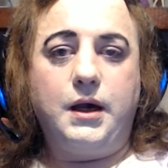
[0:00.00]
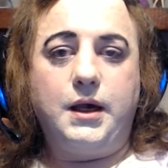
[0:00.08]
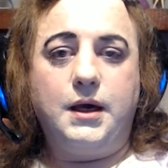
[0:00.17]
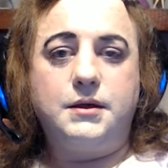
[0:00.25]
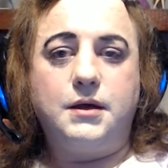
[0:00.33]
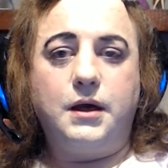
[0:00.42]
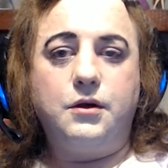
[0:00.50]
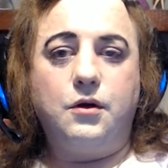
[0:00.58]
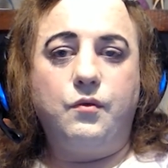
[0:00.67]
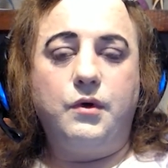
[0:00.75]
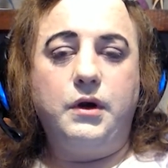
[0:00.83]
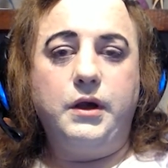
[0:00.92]
guess I don't
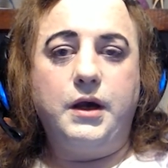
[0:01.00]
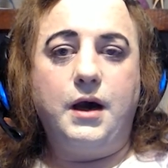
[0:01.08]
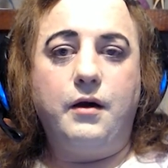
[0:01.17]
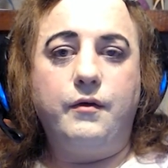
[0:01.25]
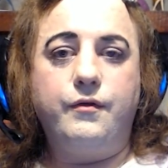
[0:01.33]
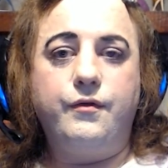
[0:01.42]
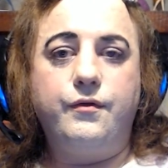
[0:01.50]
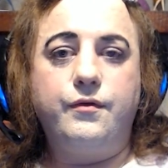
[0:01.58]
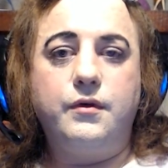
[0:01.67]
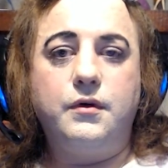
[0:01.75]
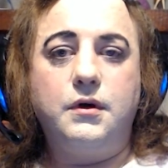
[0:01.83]
really have